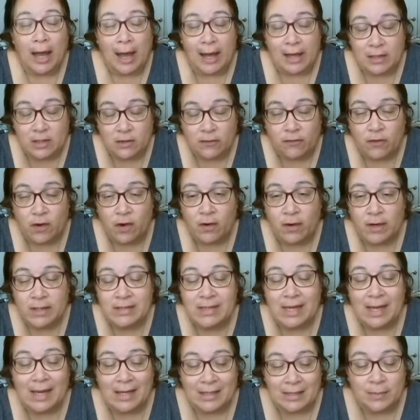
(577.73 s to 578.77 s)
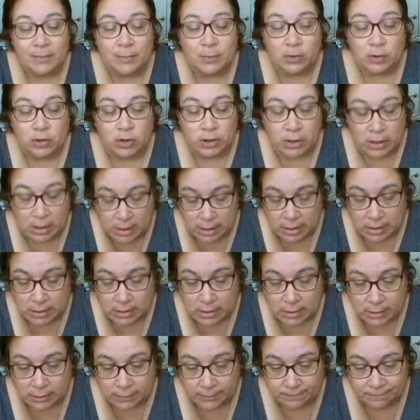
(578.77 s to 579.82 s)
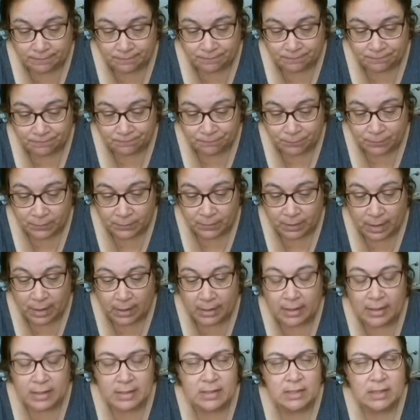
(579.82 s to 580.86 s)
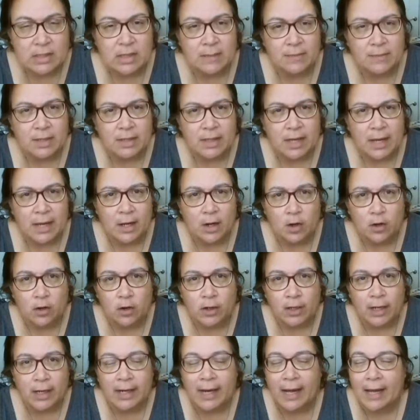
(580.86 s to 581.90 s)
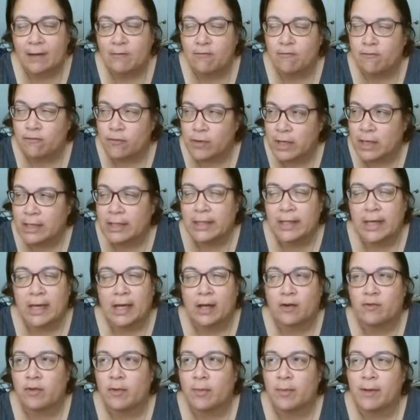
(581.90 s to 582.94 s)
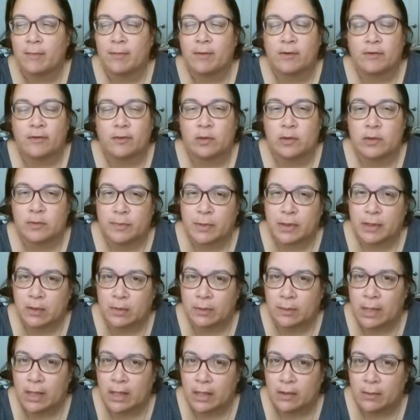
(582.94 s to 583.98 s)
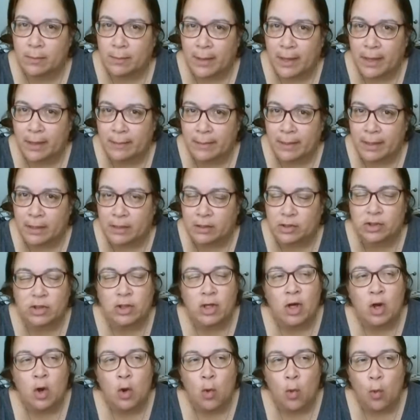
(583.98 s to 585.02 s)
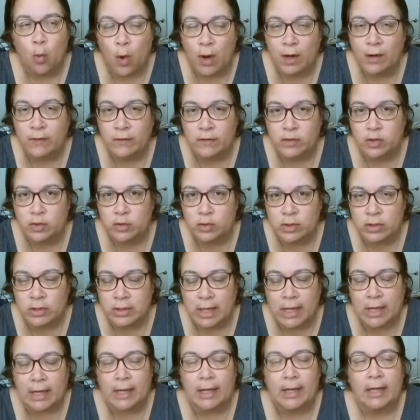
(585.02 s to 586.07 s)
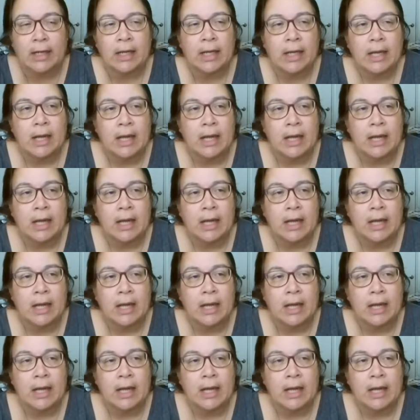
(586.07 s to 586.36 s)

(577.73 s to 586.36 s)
As far as expertise, and this is something I heard, and I really can't remember if it was Peter Mon or Petty Page. One of the two said it.